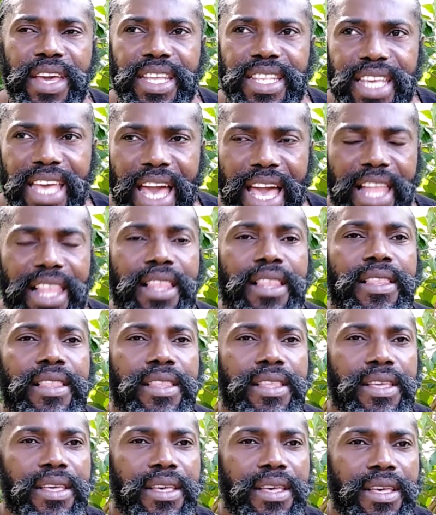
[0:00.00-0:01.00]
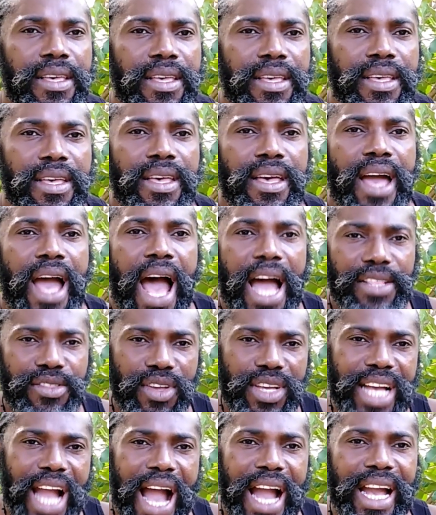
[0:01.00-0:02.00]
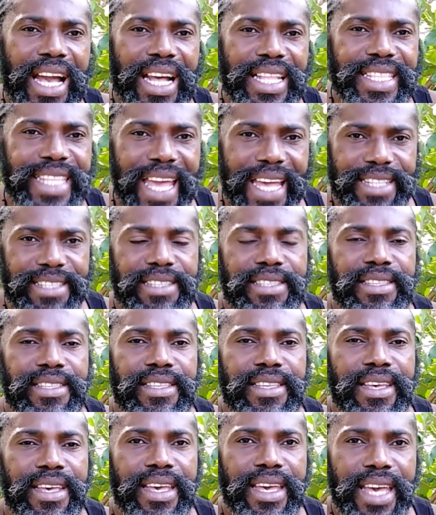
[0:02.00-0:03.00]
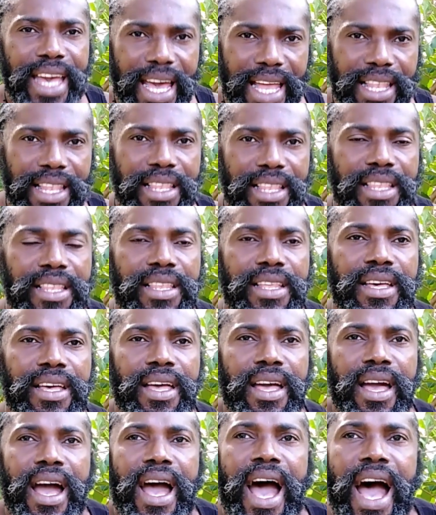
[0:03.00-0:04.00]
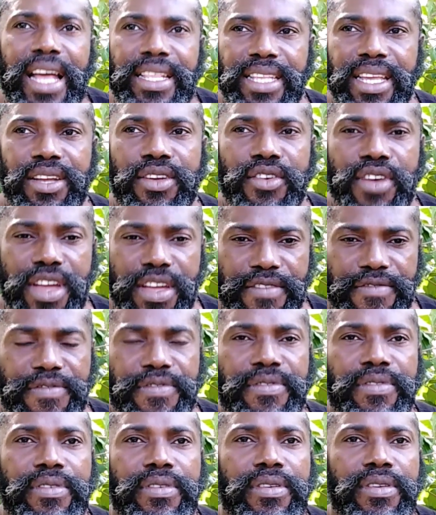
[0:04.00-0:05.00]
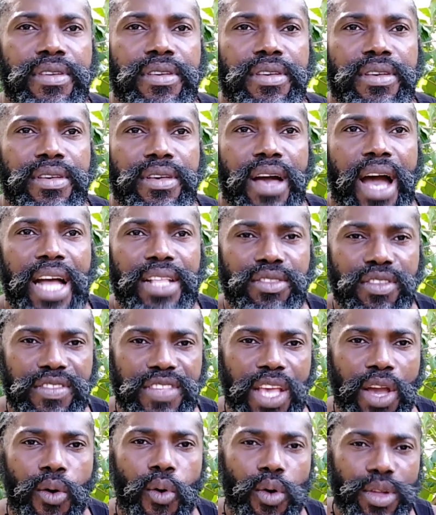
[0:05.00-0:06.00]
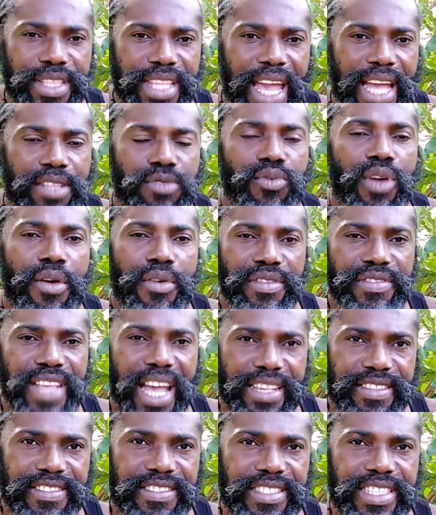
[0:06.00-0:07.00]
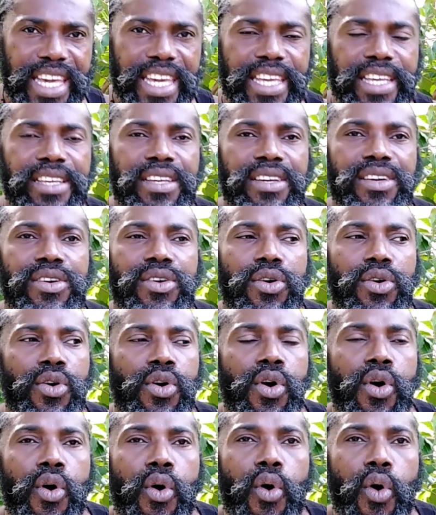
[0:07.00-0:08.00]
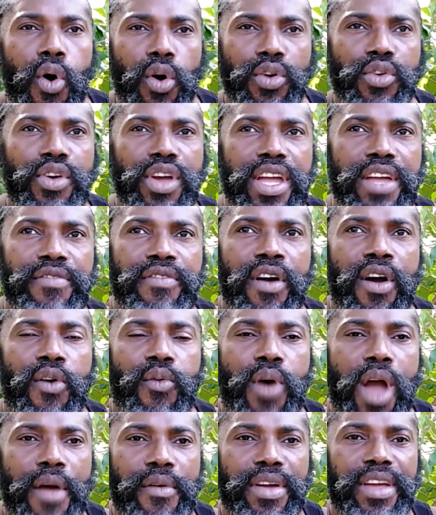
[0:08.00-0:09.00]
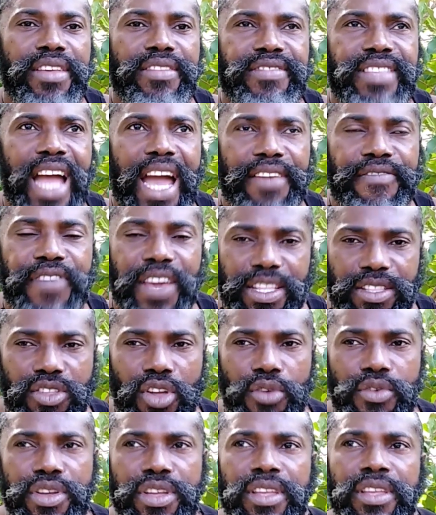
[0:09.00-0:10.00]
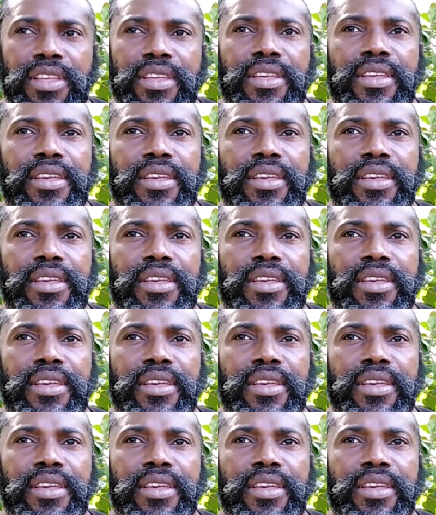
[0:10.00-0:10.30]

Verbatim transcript: in hell and to conquer death, hell, and the grave, and to say, "Oh death, where is thy sting? Oh grave, where is thy victory?"